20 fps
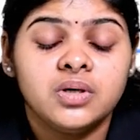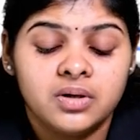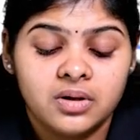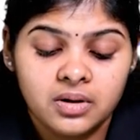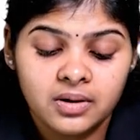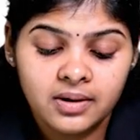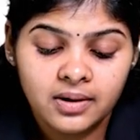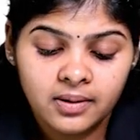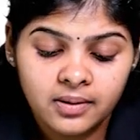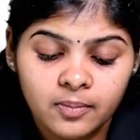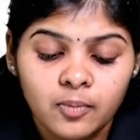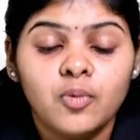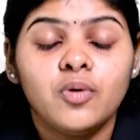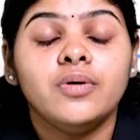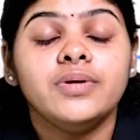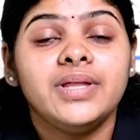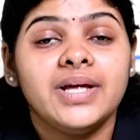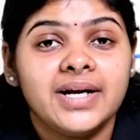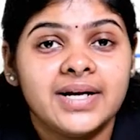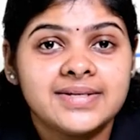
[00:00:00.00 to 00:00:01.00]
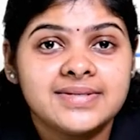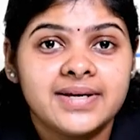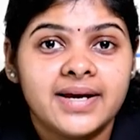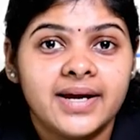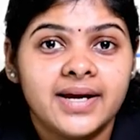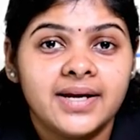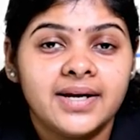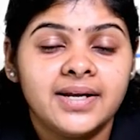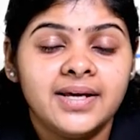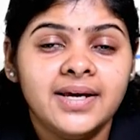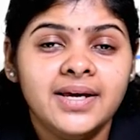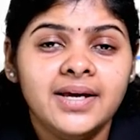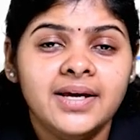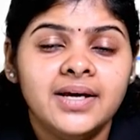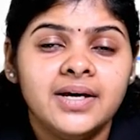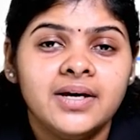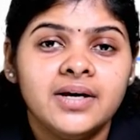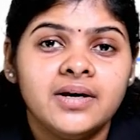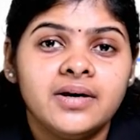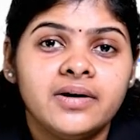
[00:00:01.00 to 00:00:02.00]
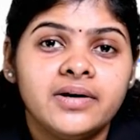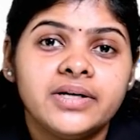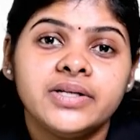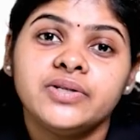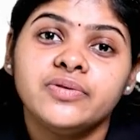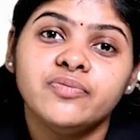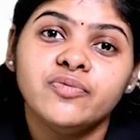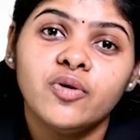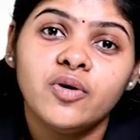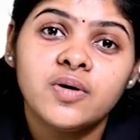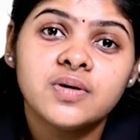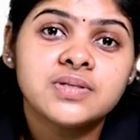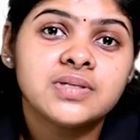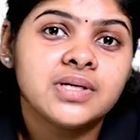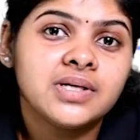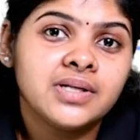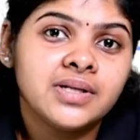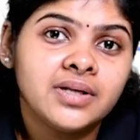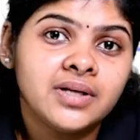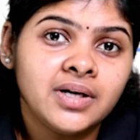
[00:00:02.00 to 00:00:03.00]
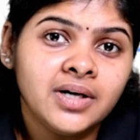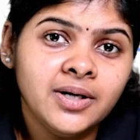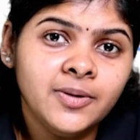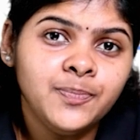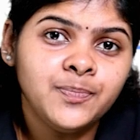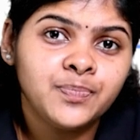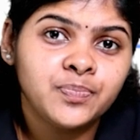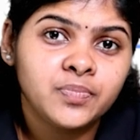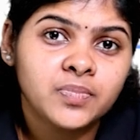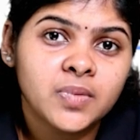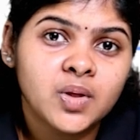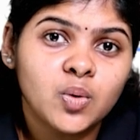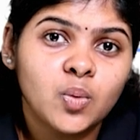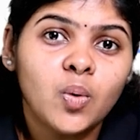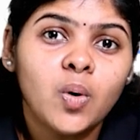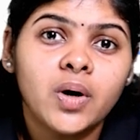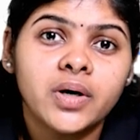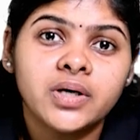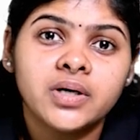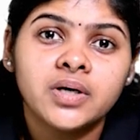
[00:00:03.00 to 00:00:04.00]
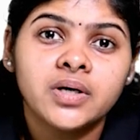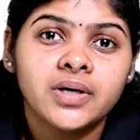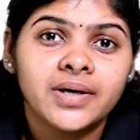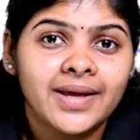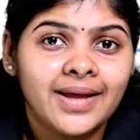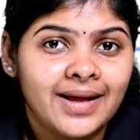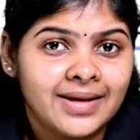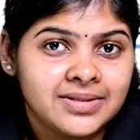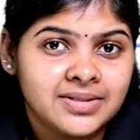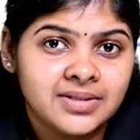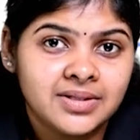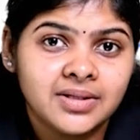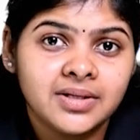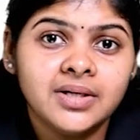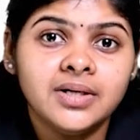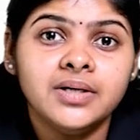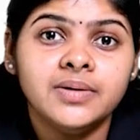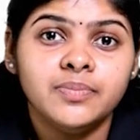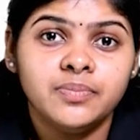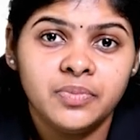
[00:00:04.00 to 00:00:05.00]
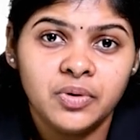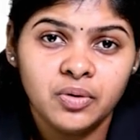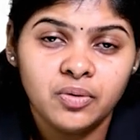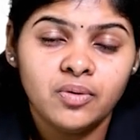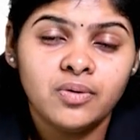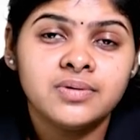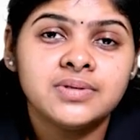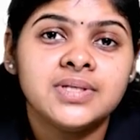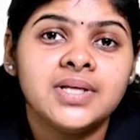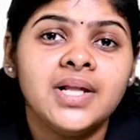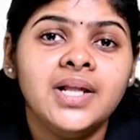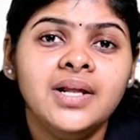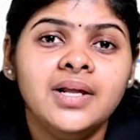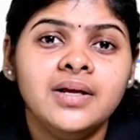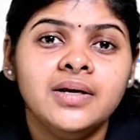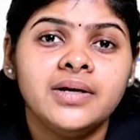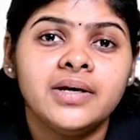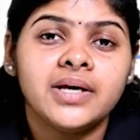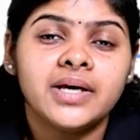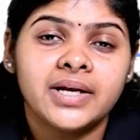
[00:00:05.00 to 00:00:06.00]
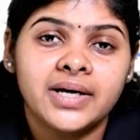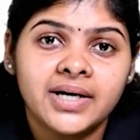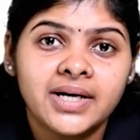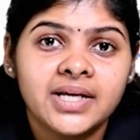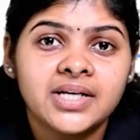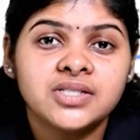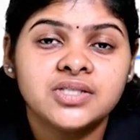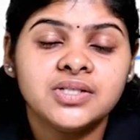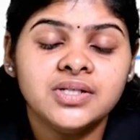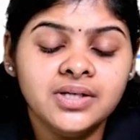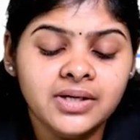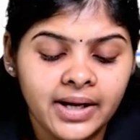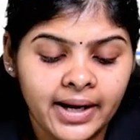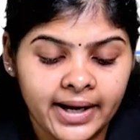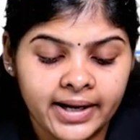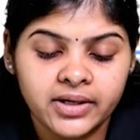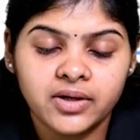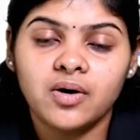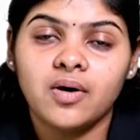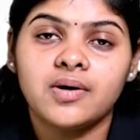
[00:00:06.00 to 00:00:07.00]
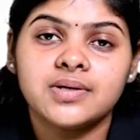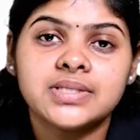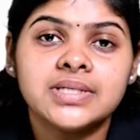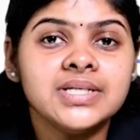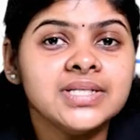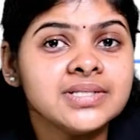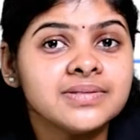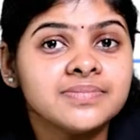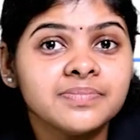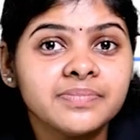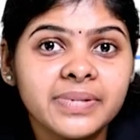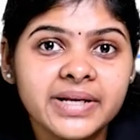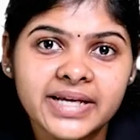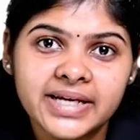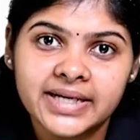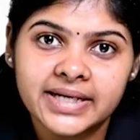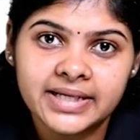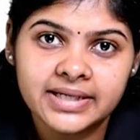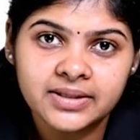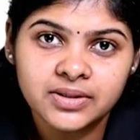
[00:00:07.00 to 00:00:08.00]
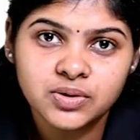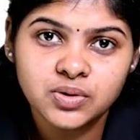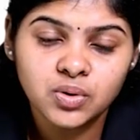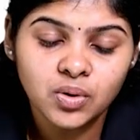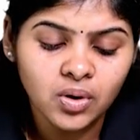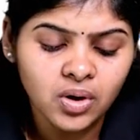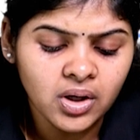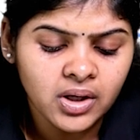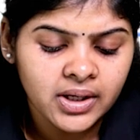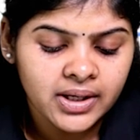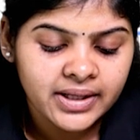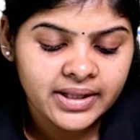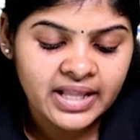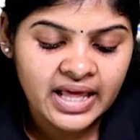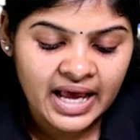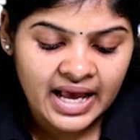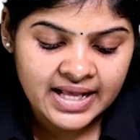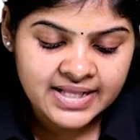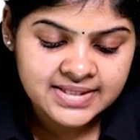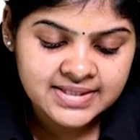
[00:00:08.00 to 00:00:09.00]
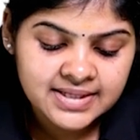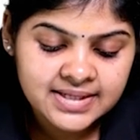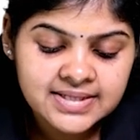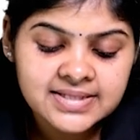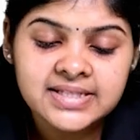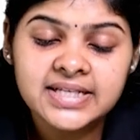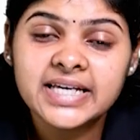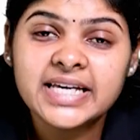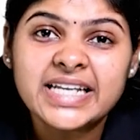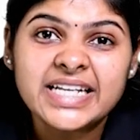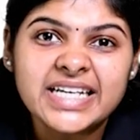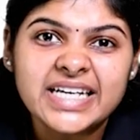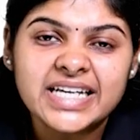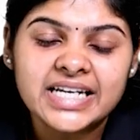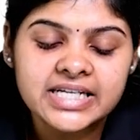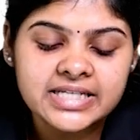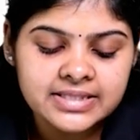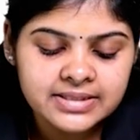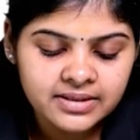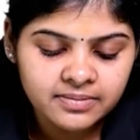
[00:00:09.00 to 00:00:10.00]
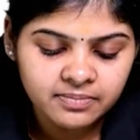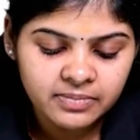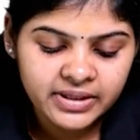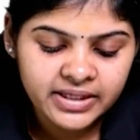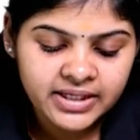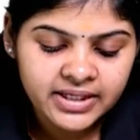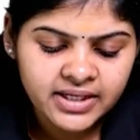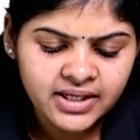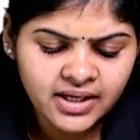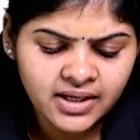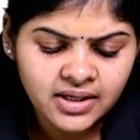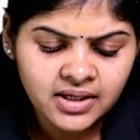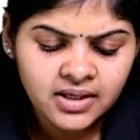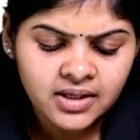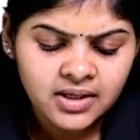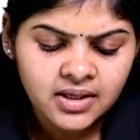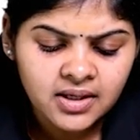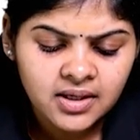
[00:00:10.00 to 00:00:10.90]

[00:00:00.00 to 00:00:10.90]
NSAID, it goes in the what? Gastric mucosal irritation and causes bleeding. So the answer is increase the bleeding.